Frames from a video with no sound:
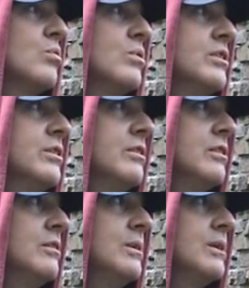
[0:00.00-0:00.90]
We heard
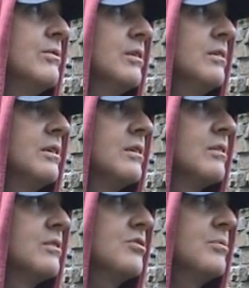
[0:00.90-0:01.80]
earlier on
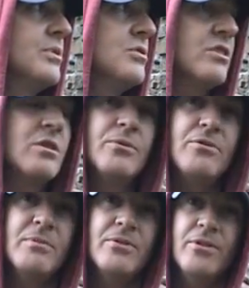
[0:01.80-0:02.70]
some music coming
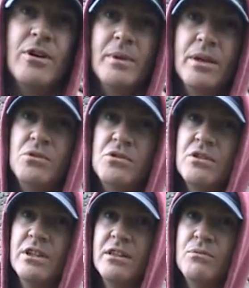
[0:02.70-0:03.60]
from the
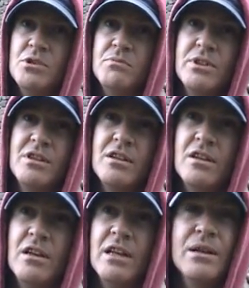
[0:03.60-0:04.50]
farmhouse, and it wasn't
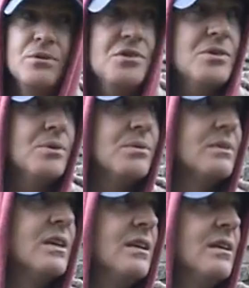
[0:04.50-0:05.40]
particularly loud, so
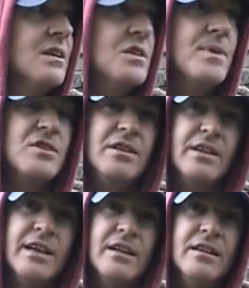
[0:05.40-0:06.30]
especially
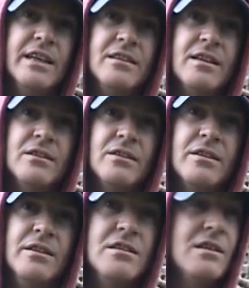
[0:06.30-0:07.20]
again at night, that could
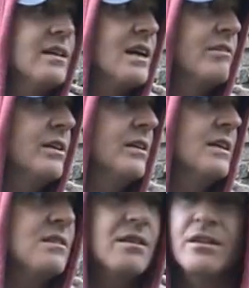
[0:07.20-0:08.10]
easily carry
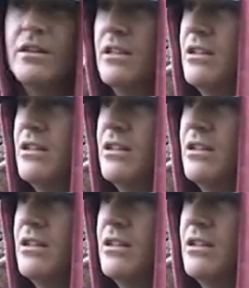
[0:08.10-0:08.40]
into the